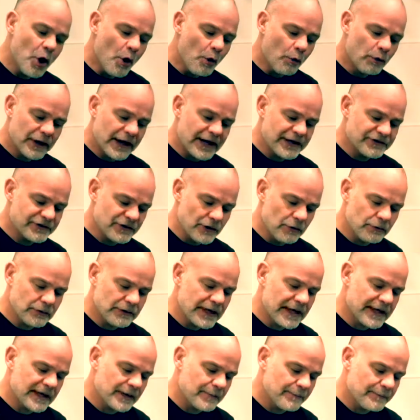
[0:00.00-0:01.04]
What I don't
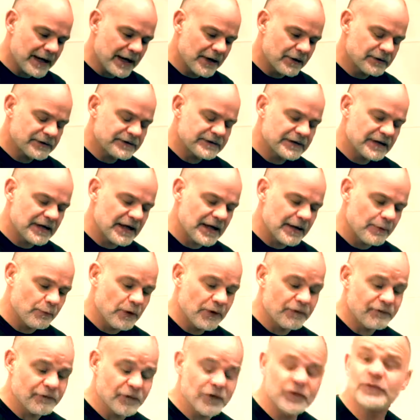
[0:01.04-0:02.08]
like about,
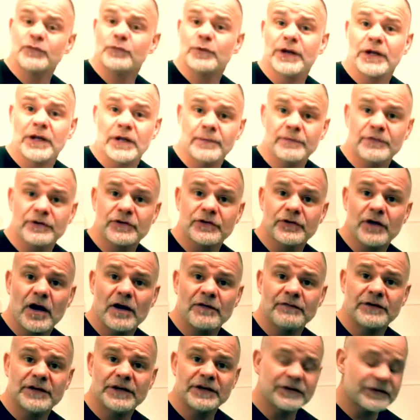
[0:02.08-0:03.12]
well, first, when it comes to
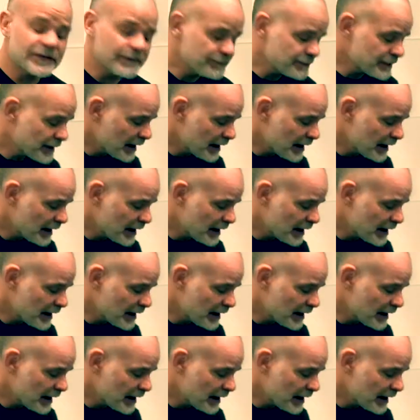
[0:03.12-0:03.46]
softness,